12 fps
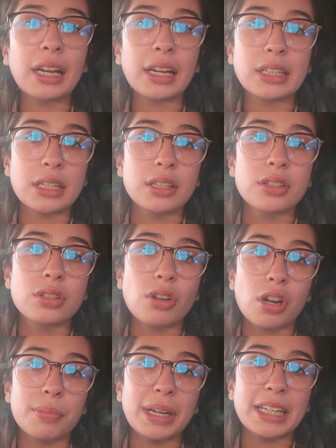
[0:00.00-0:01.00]
and like didn't
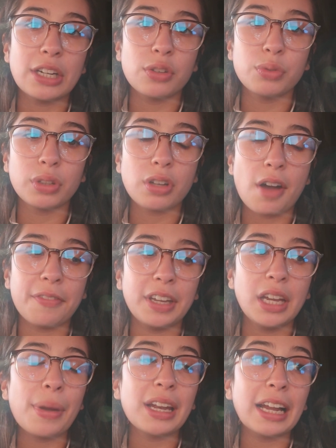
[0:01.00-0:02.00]
start my day off with
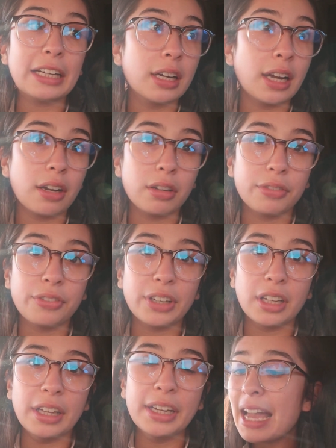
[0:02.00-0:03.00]
coffee, but like I could
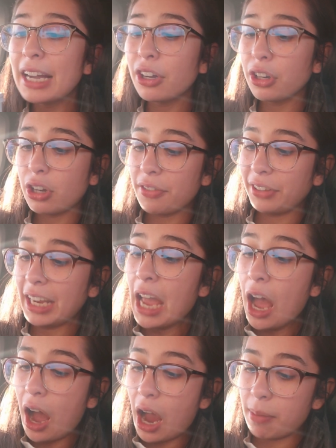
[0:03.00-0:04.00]
feel it. I got a coffee.
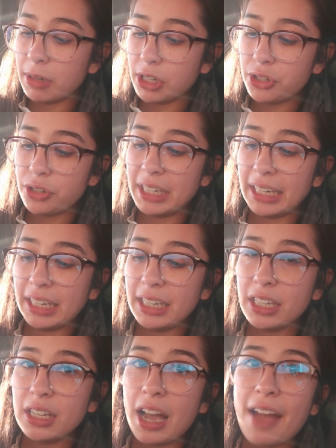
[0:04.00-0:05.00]
I've
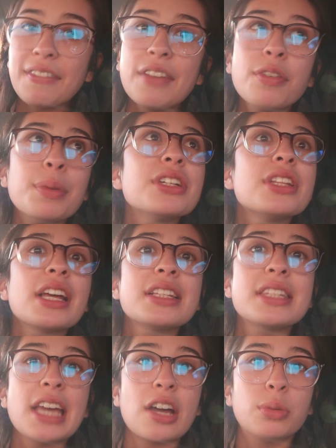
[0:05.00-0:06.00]
never been to
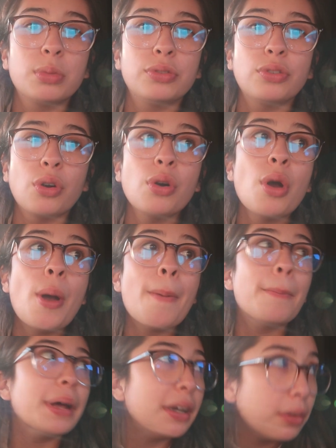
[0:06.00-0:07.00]
that Seattle before,
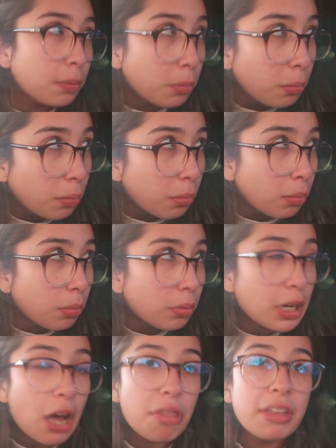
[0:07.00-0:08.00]
but
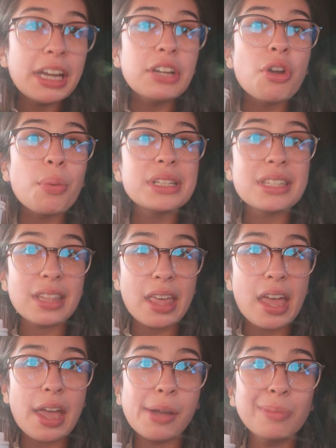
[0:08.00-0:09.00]
now that I know it's
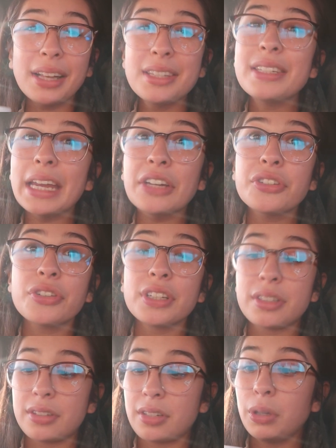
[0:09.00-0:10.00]
there, that's
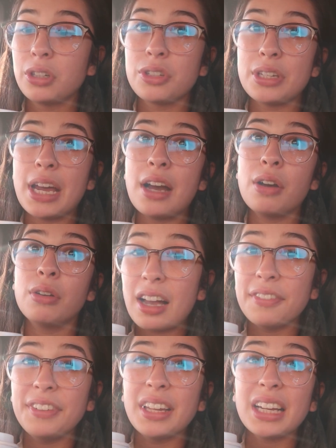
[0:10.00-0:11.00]
dangerous because now
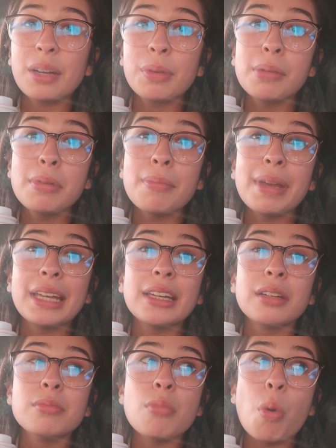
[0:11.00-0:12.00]
I feel like I'm gonna be
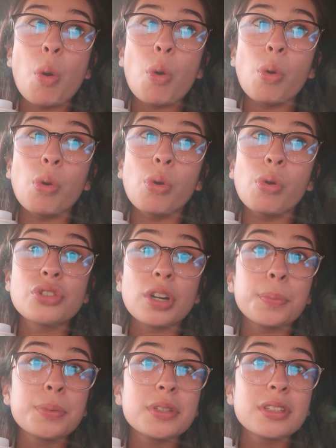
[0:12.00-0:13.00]
making more
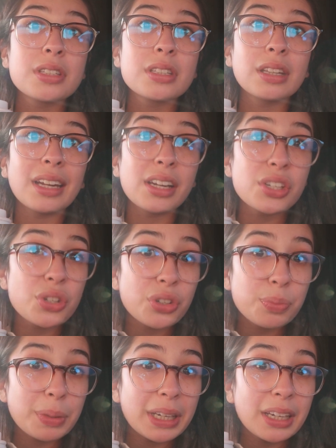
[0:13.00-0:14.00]
trips than I
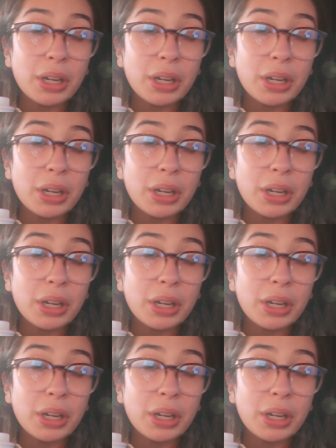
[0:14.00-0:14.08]
should be